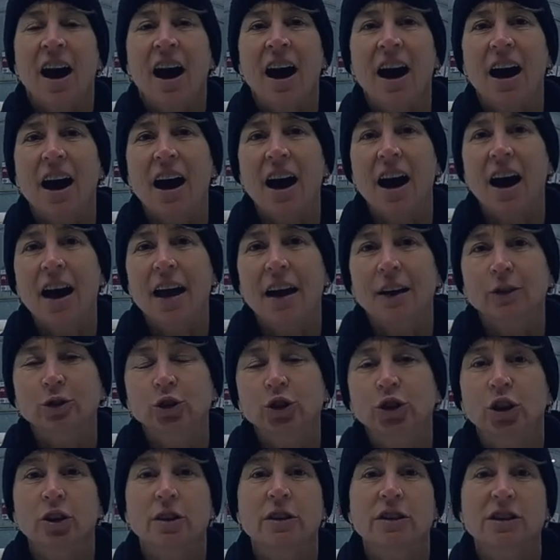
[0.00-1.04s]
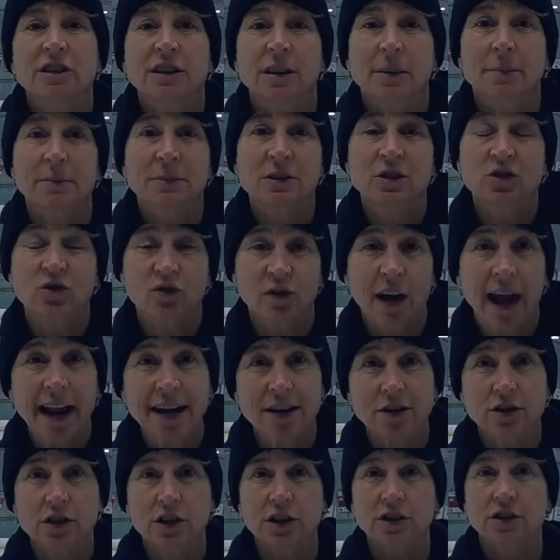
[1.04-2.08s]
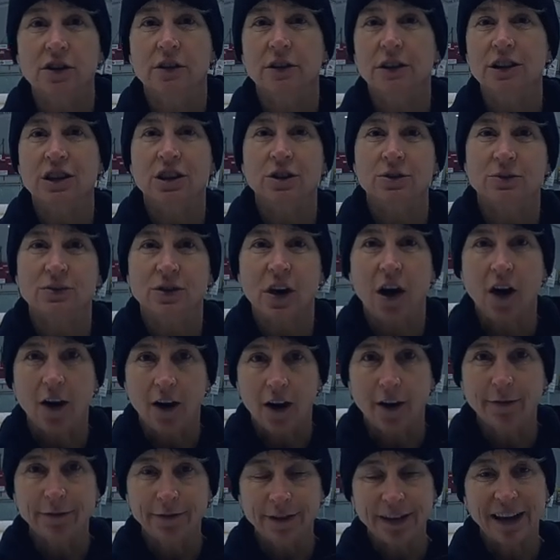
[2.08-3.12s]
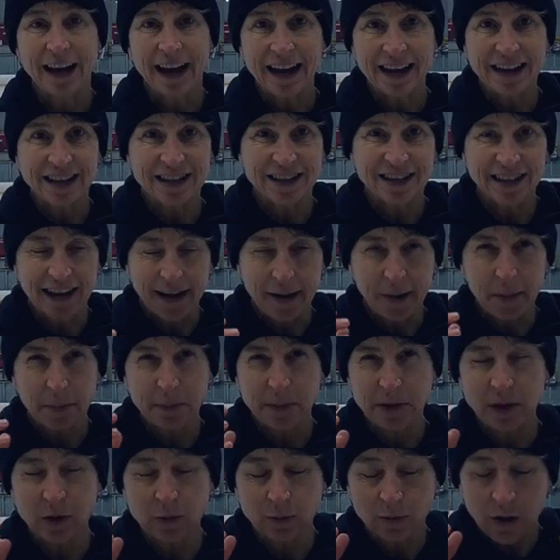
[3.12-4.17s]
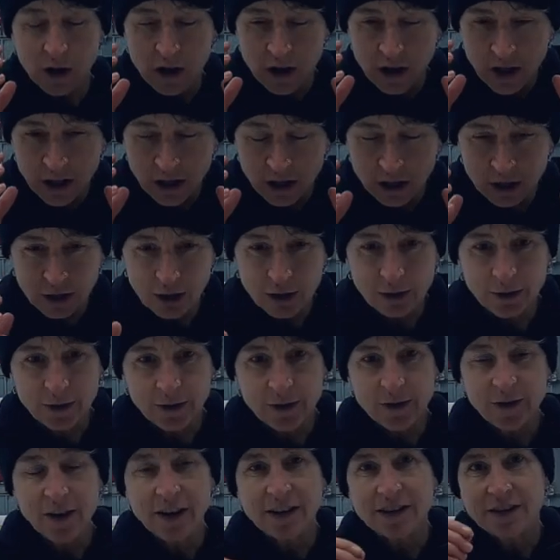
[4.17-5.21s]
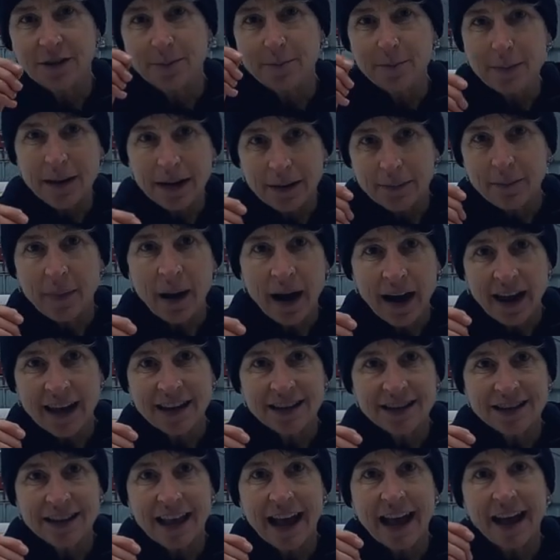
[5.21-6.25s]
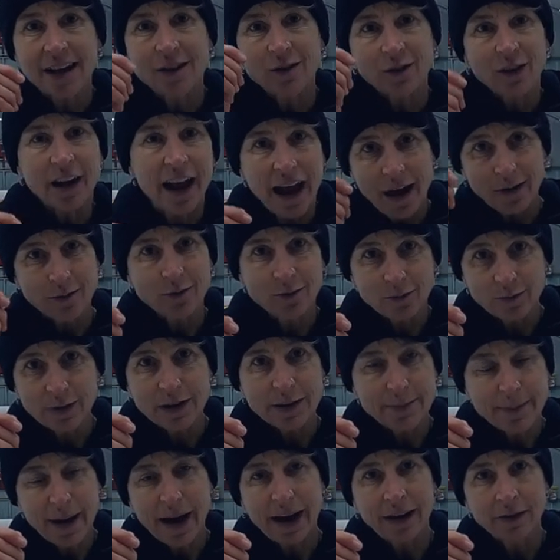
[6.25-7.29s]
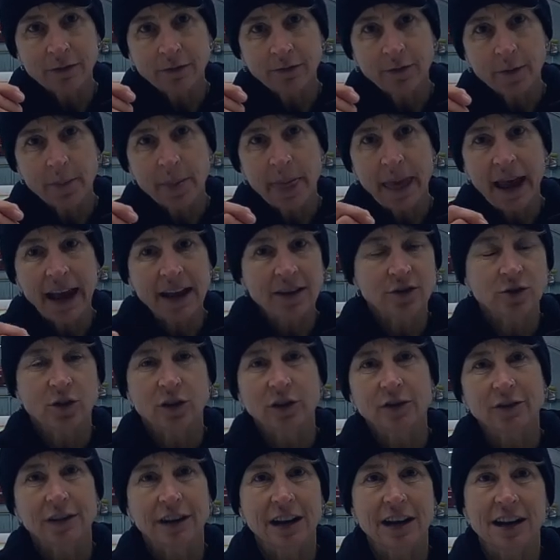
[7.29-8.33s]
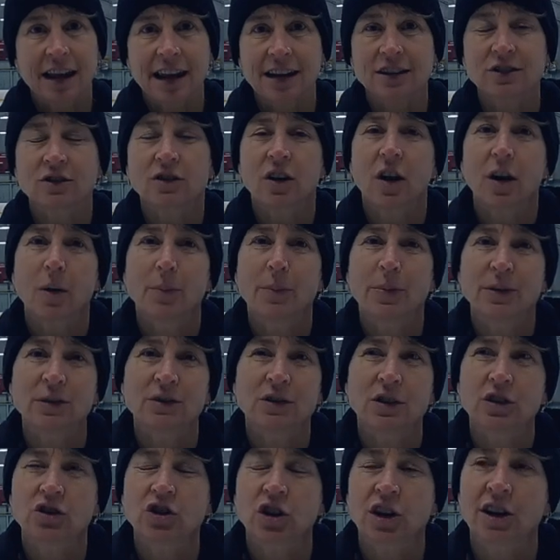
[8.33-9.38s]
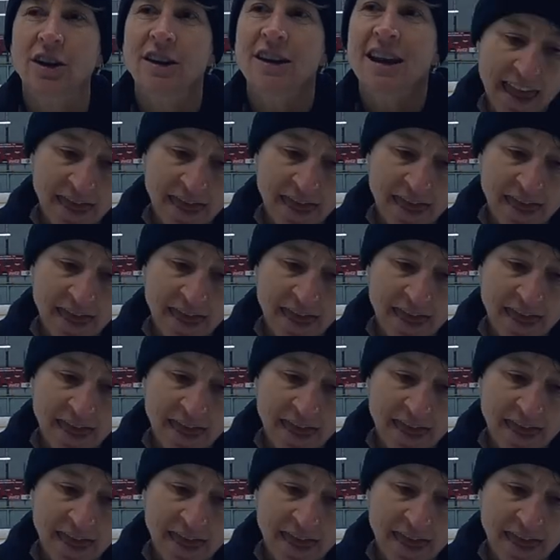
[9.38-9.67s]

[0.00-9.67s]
I'll show you some strategies you can use off the ice to help you learn to minimize that, or how to rebound from that so you're in a nice tall position.